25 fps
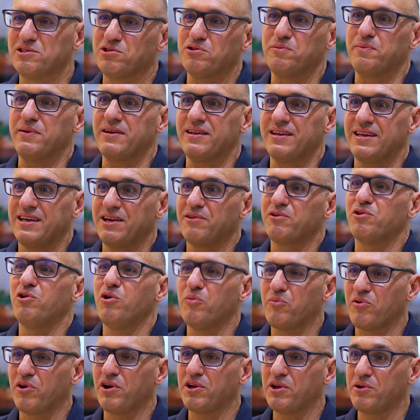Supin here at
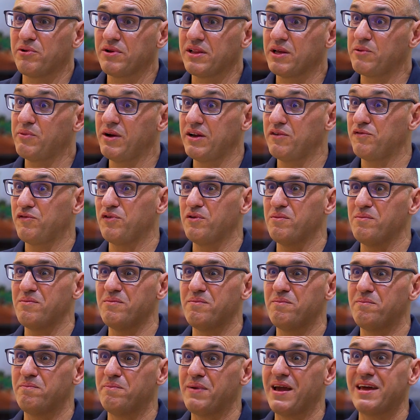Alpro, you really went
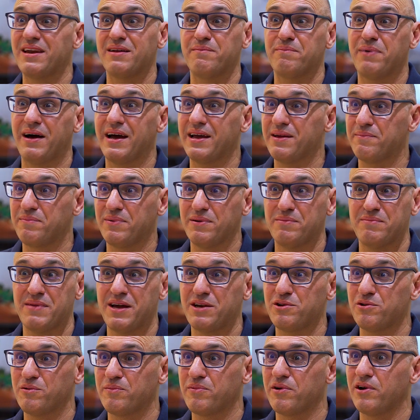from pen and paper
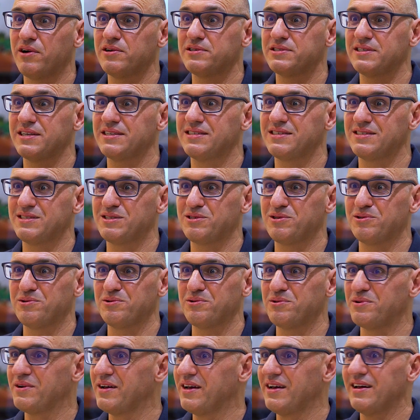manual processes
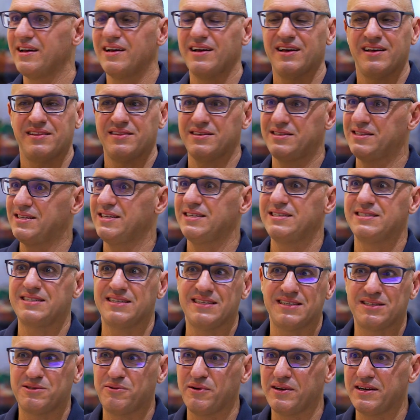to the
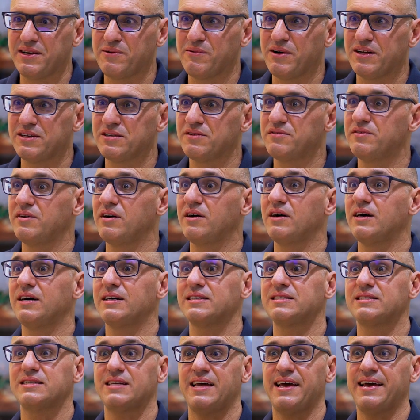TC21
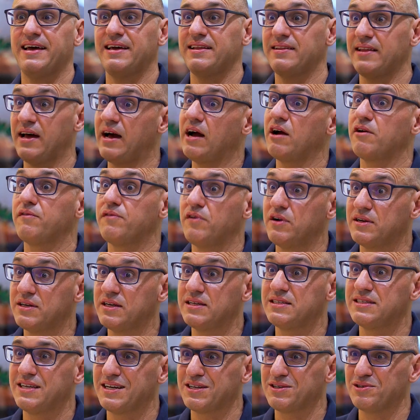device and
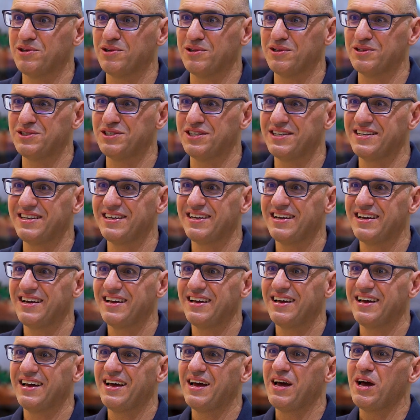RFID technology.
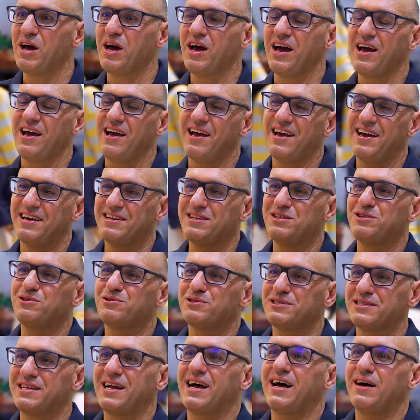How did your
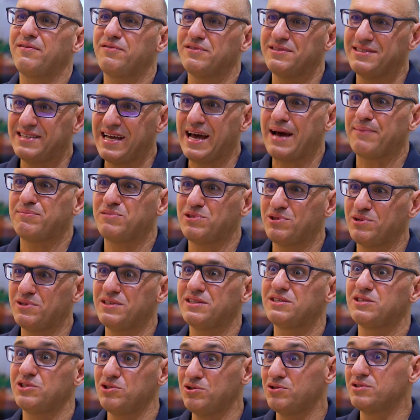staff adapt to
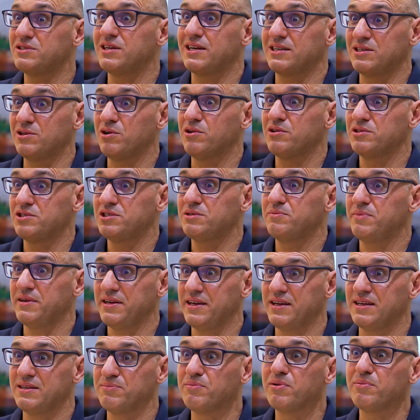this new technology
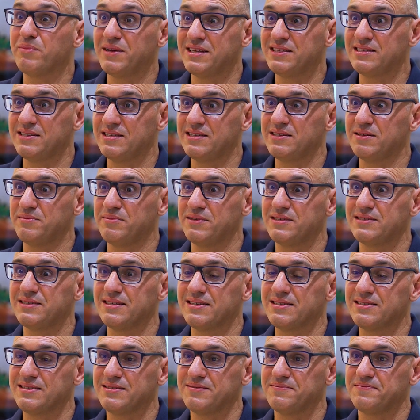being implemented in the
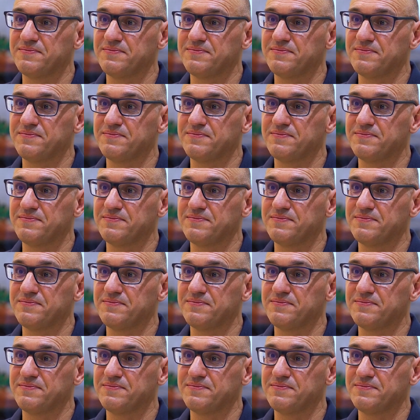business?